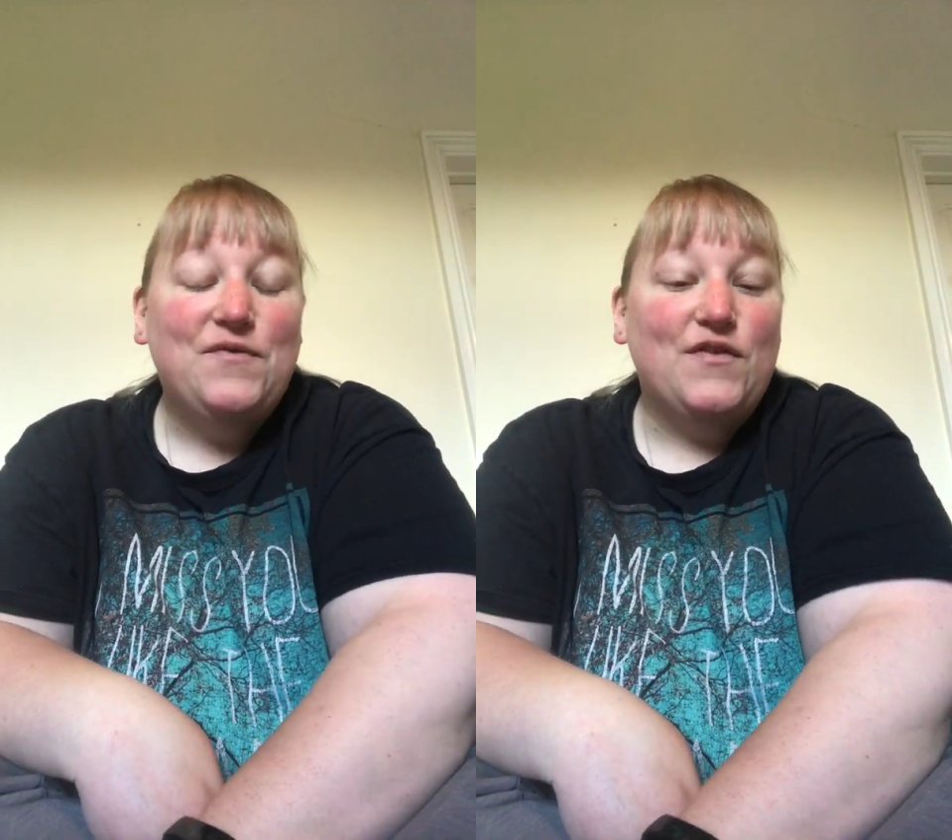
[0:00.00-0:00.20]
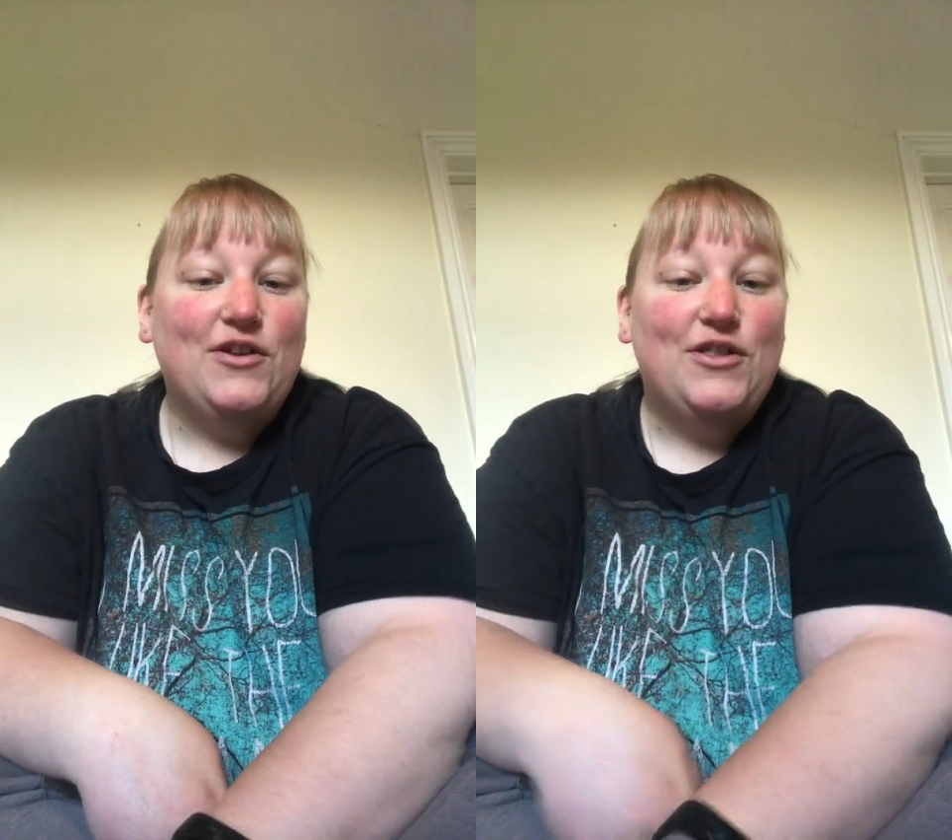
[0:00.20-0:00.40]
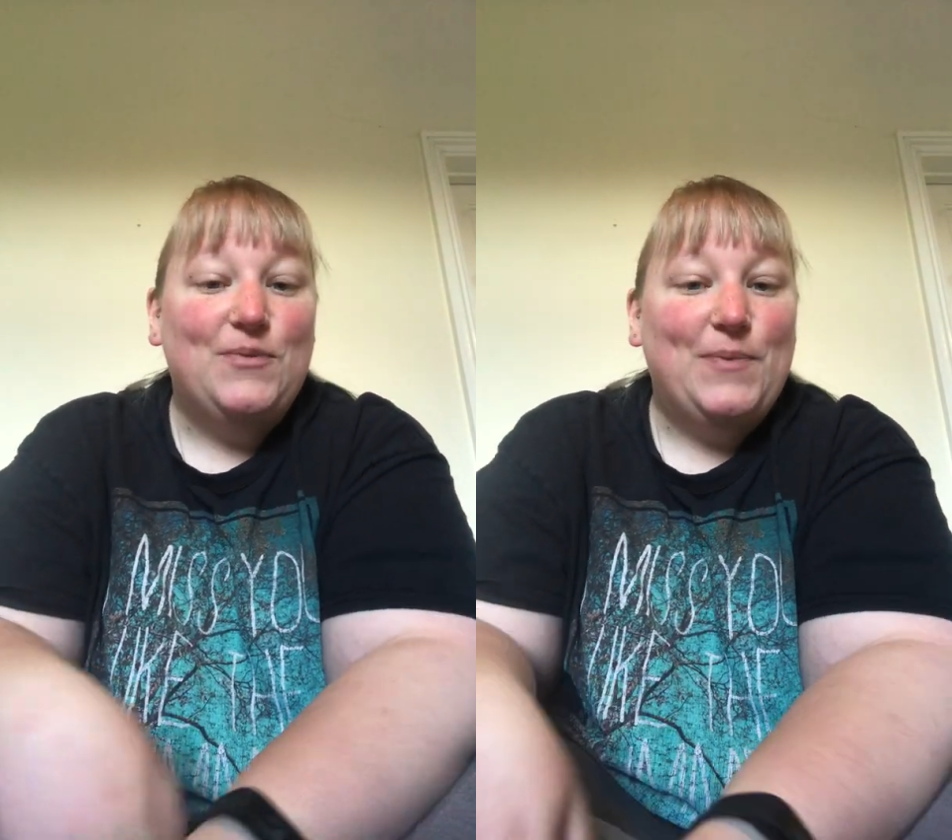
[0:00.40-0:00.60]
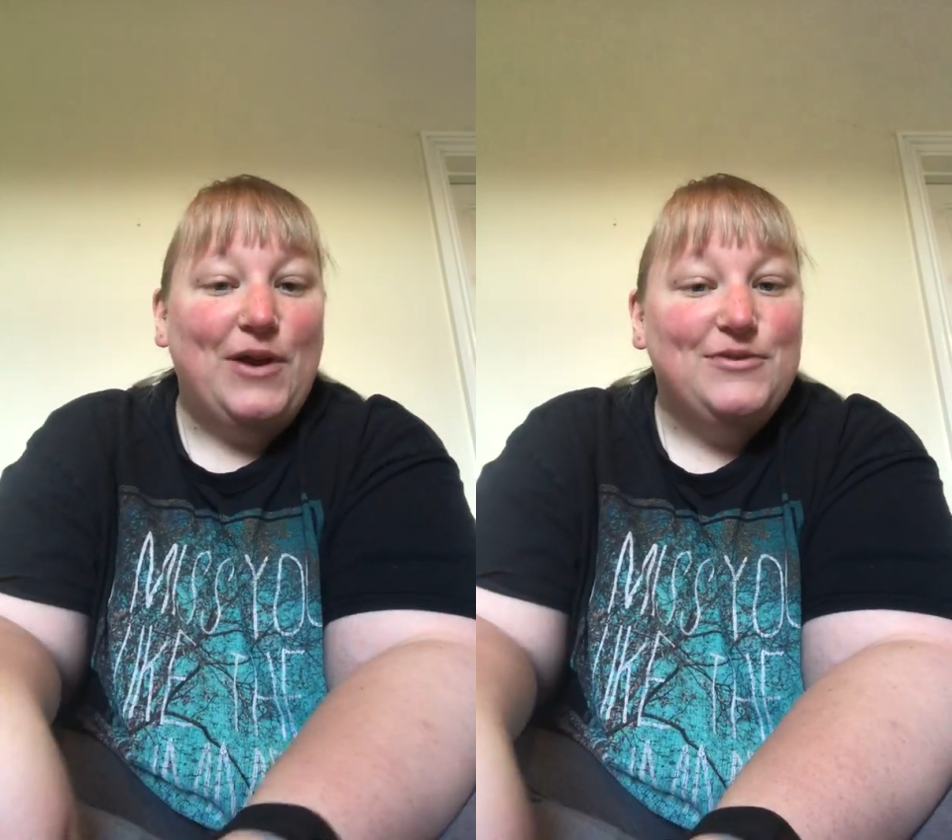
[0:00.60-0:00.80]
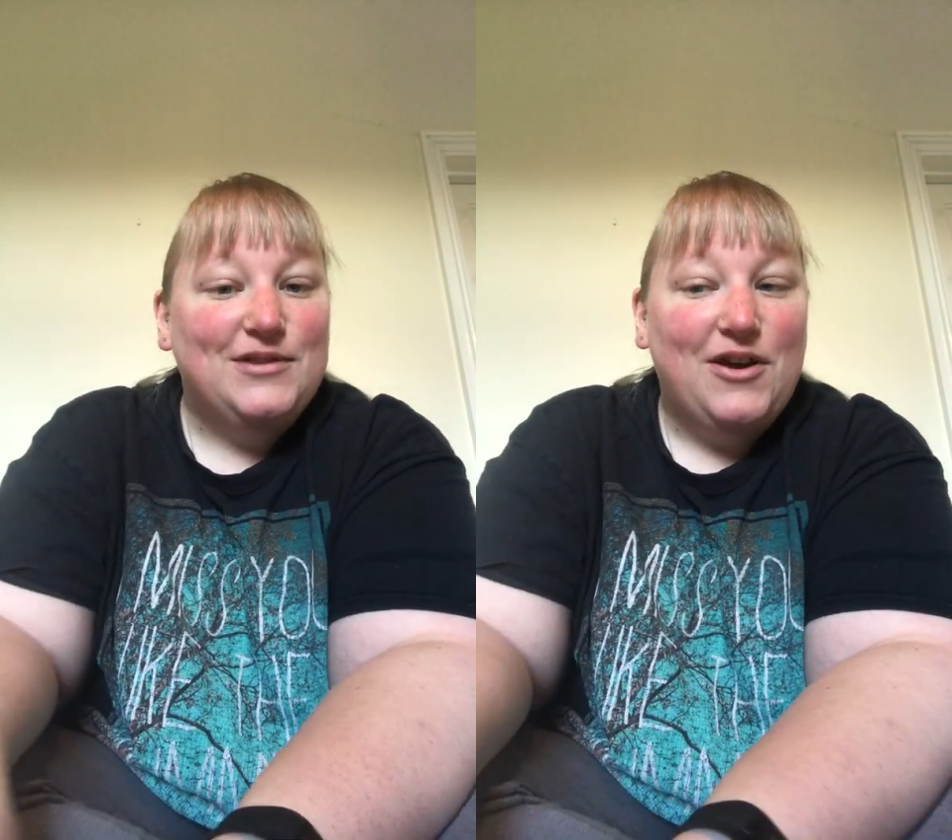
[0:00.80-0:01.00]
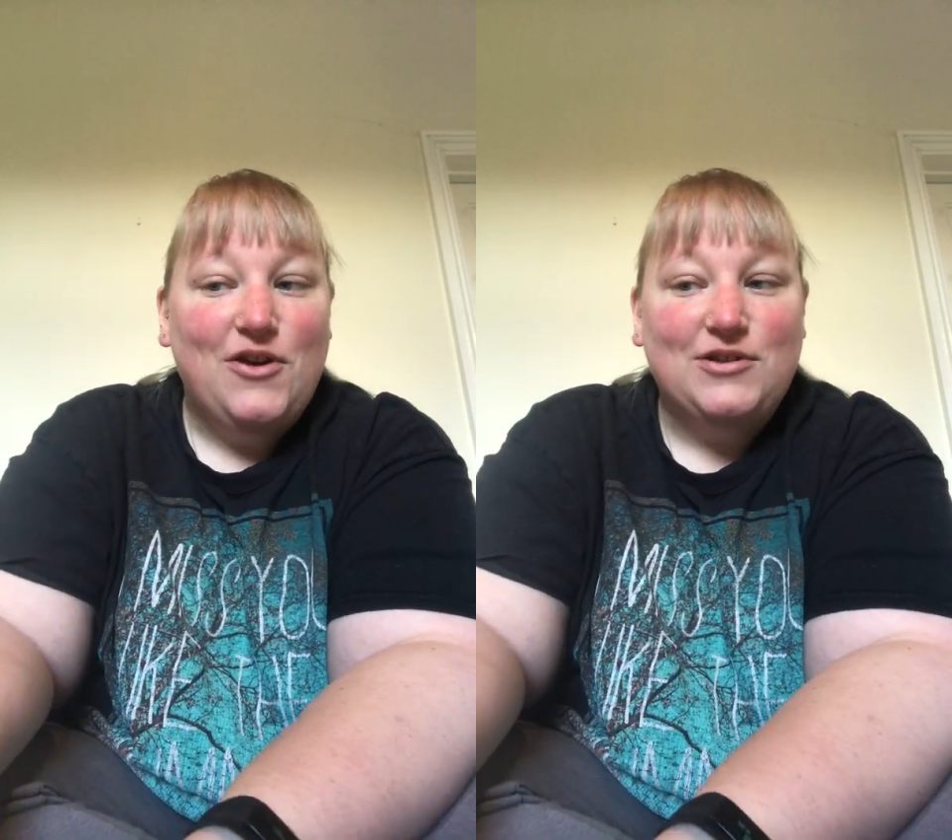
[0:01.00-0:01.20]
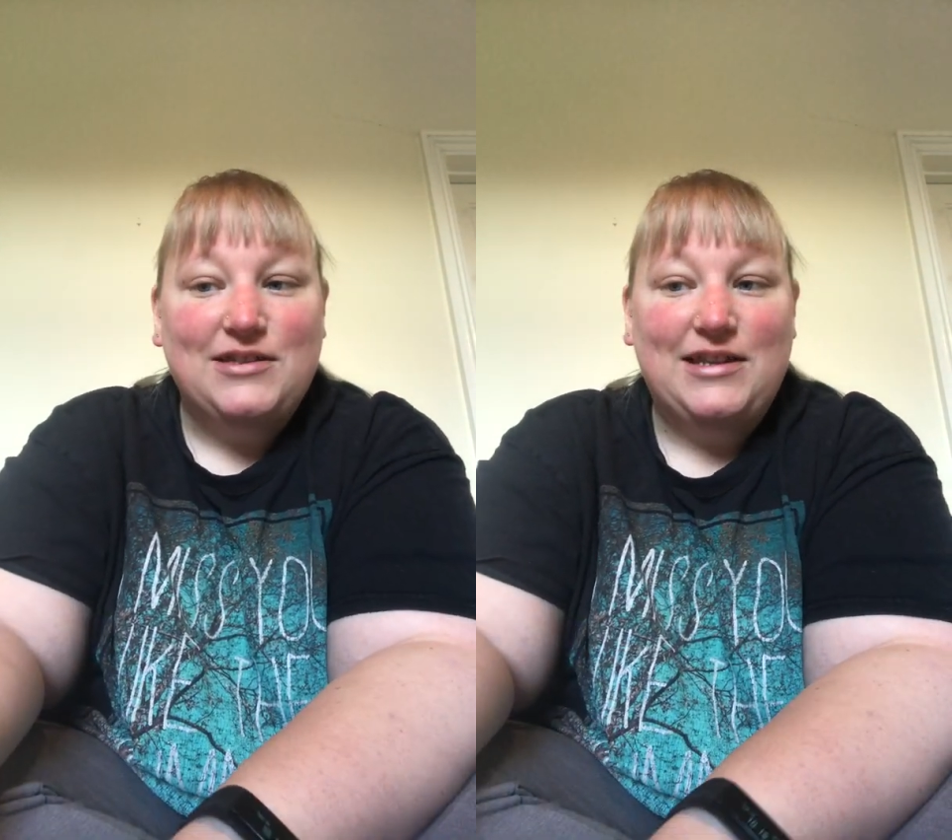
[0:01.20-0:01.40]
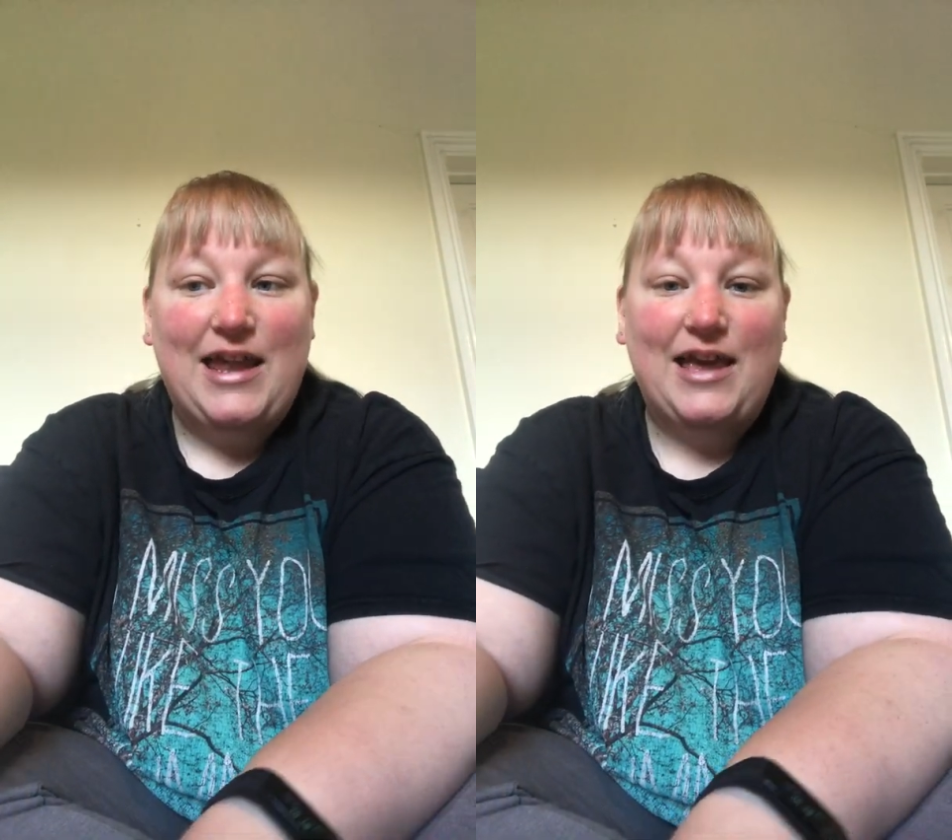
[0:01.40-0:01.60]
for another postcard
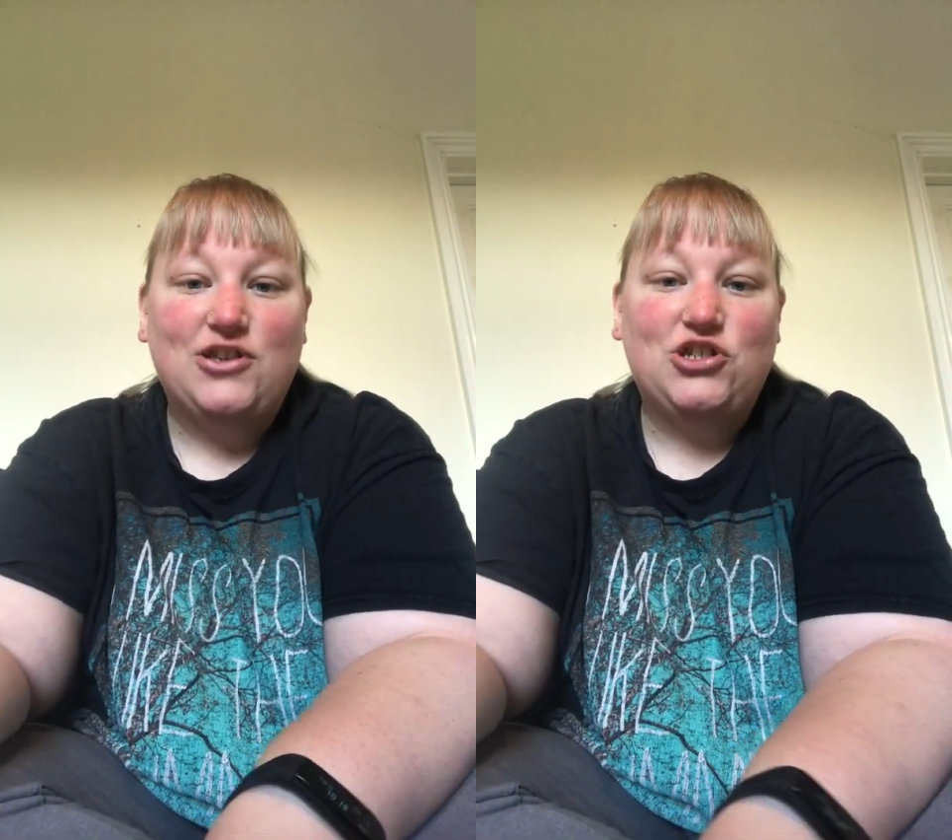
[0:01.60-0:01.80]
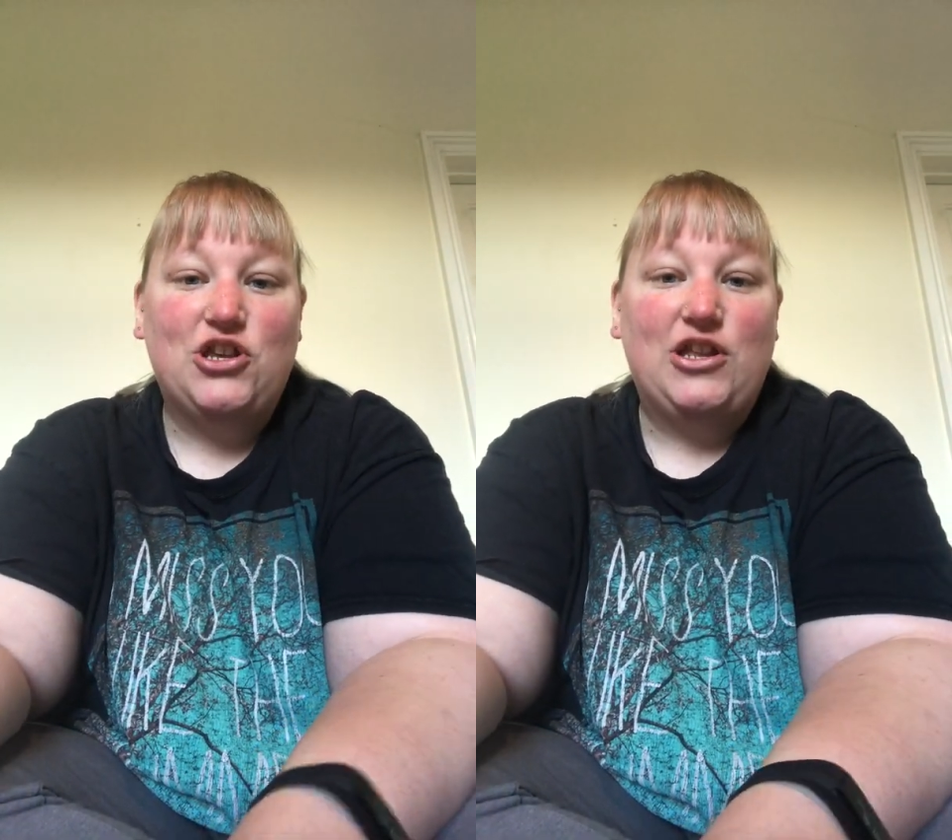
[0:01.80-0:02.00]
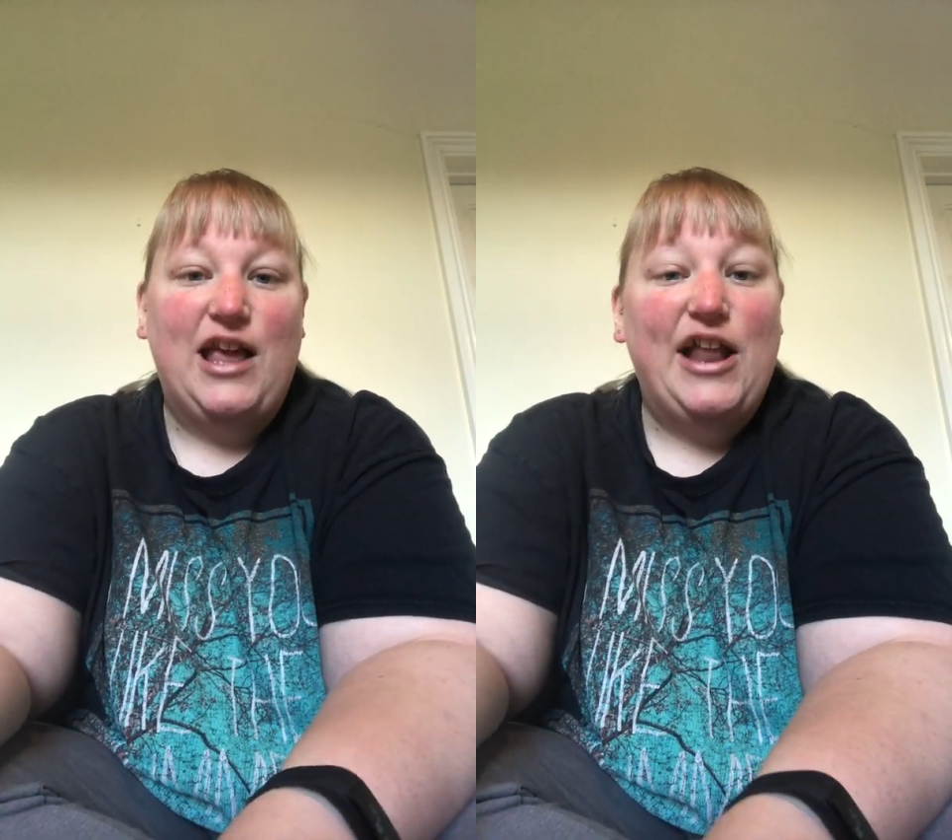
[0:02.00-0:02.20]
selection,